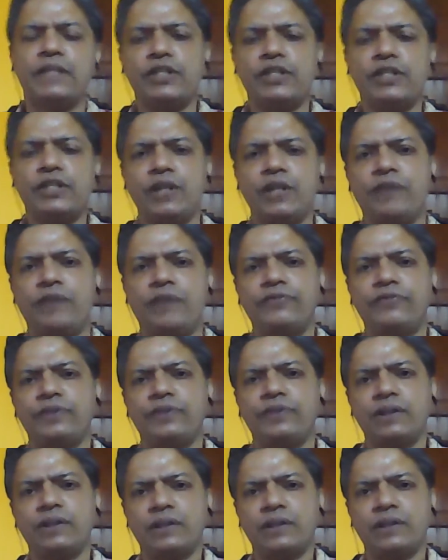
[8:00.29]
of
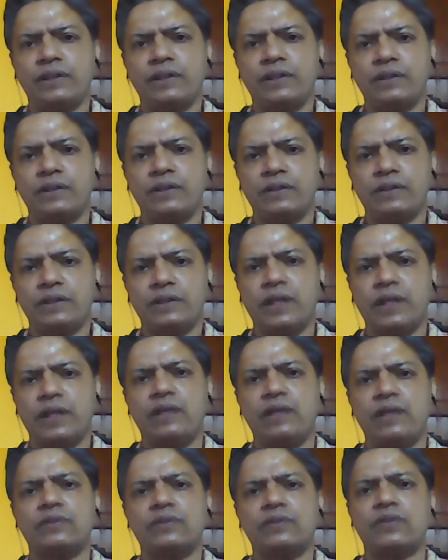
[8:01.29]
the
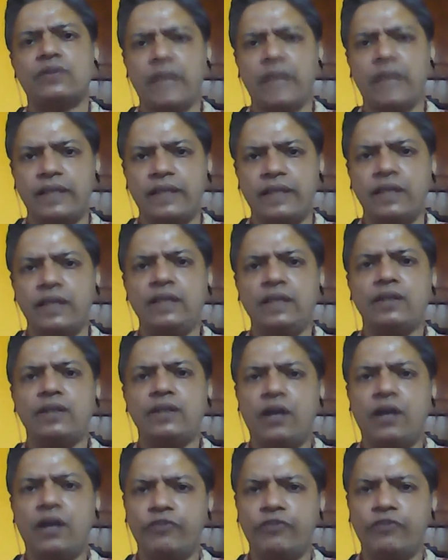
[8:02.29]
society
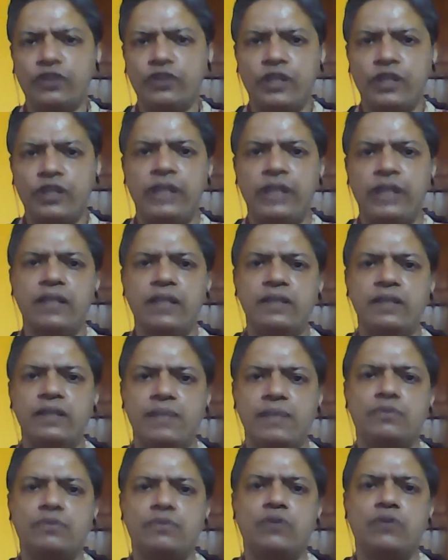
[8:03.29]
of Ujjaini
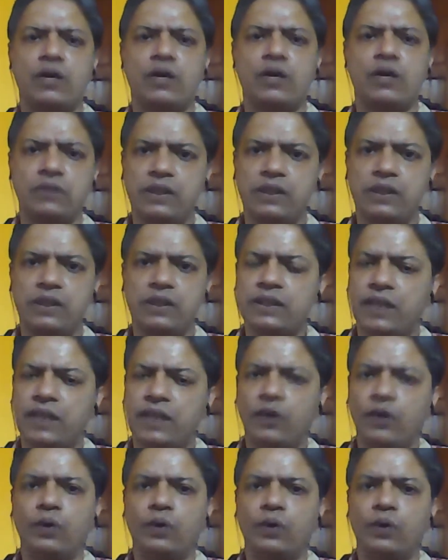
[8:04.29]
some 2000 years
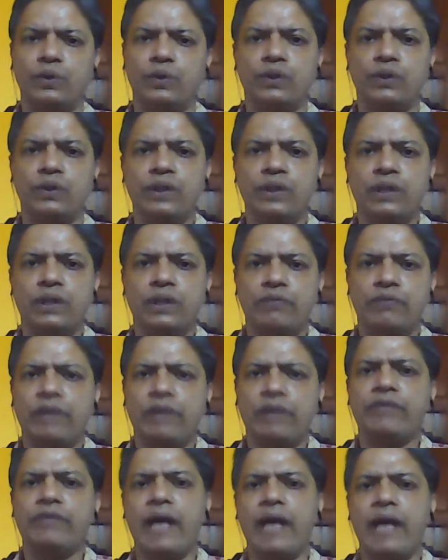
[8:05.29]
ago, where
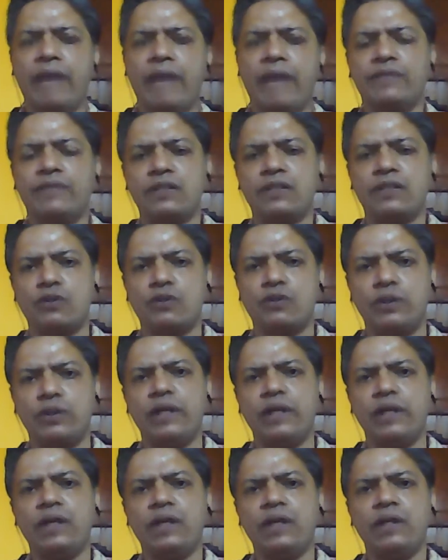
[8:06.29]
we have the
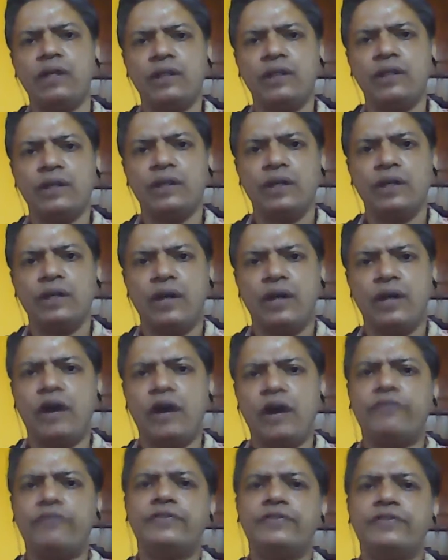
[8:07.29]
story
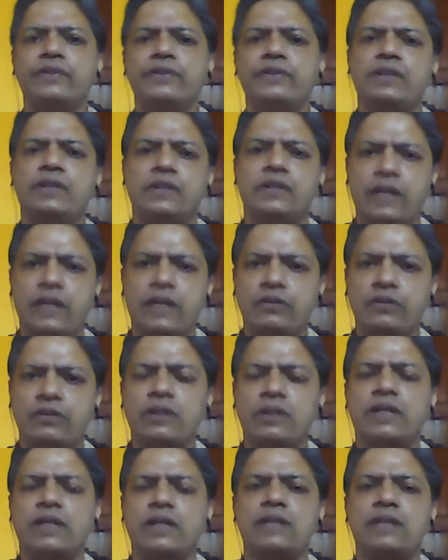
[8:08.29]
of
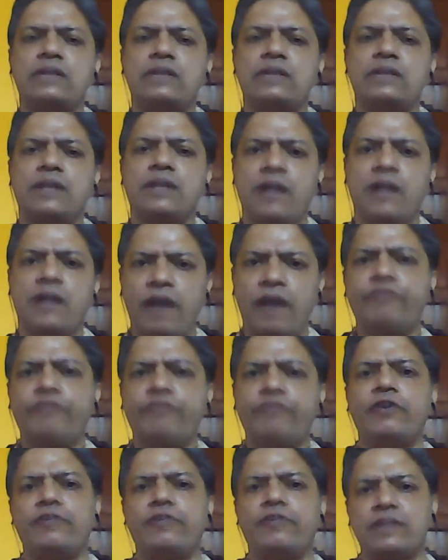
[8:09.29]
Charudatta's love
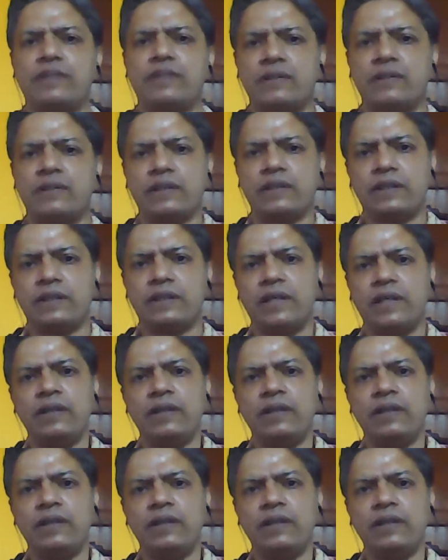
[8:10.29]
for Vasantesena